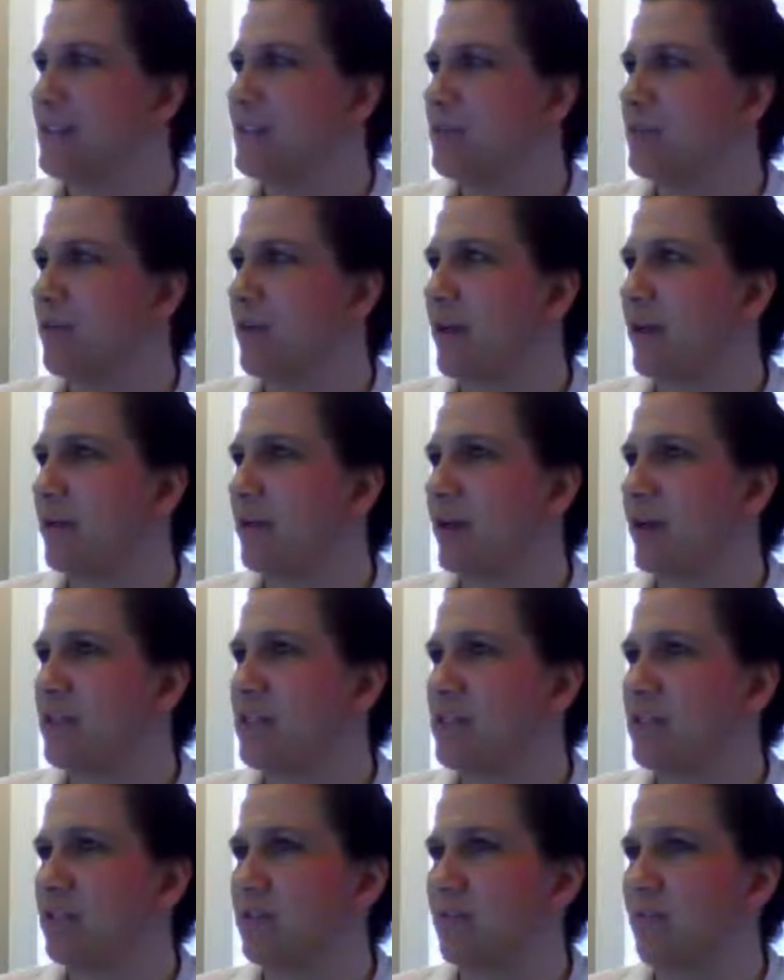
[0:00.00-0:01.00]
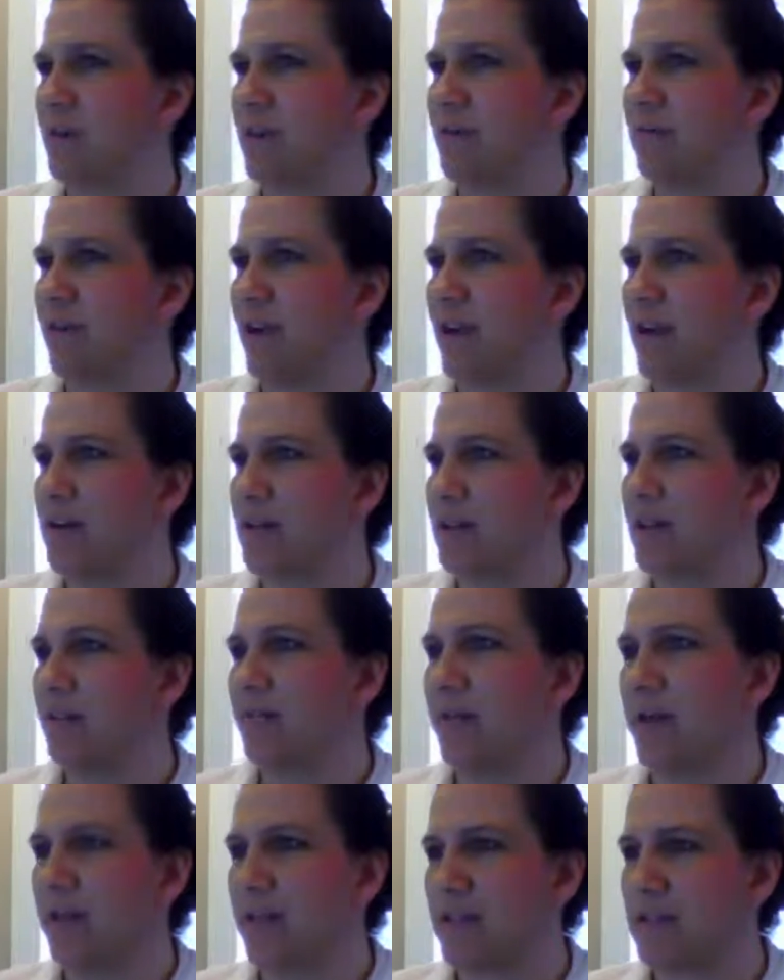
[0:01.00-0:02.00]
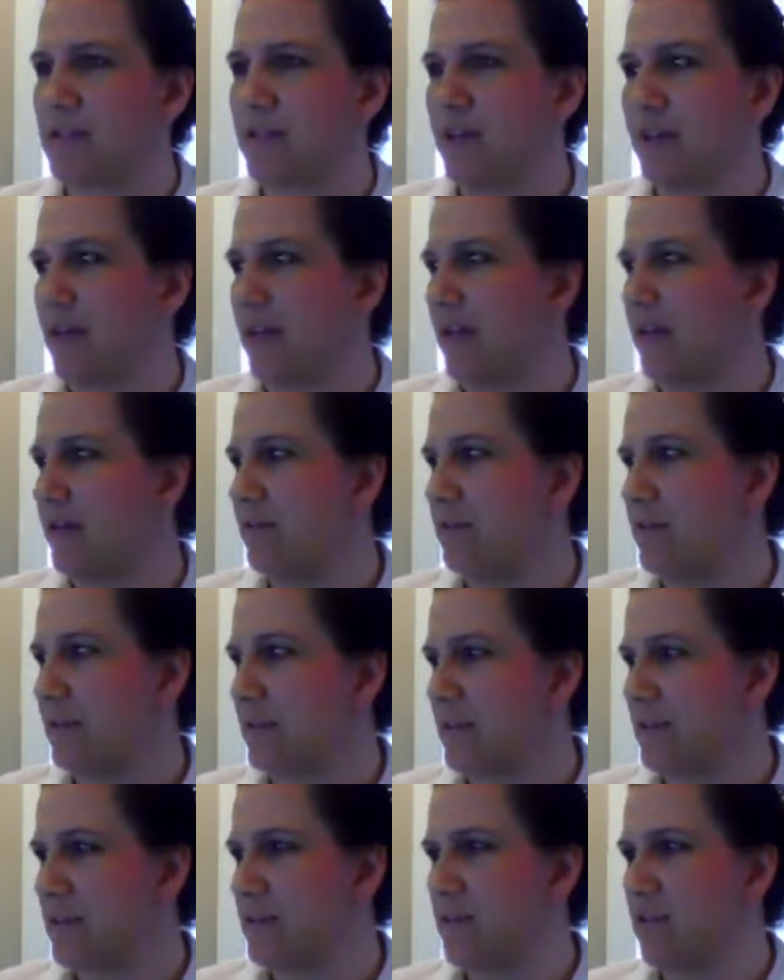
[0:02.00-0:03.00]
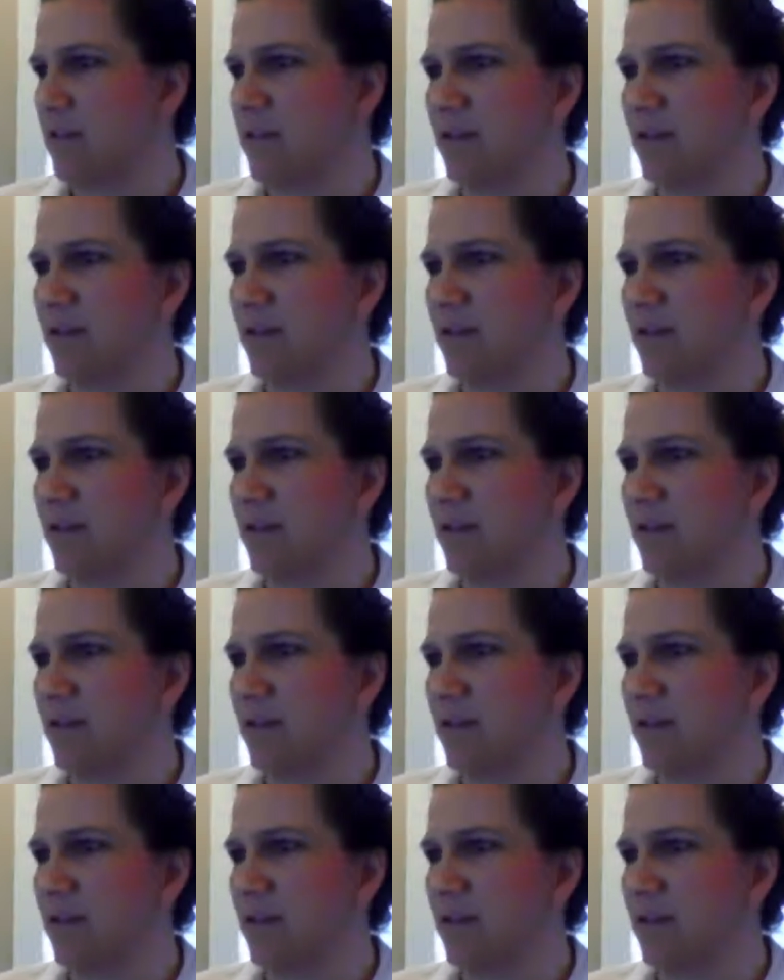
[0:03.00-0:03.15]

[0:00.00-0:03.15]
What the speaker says: pretty much what fire's the biggest right now, and do the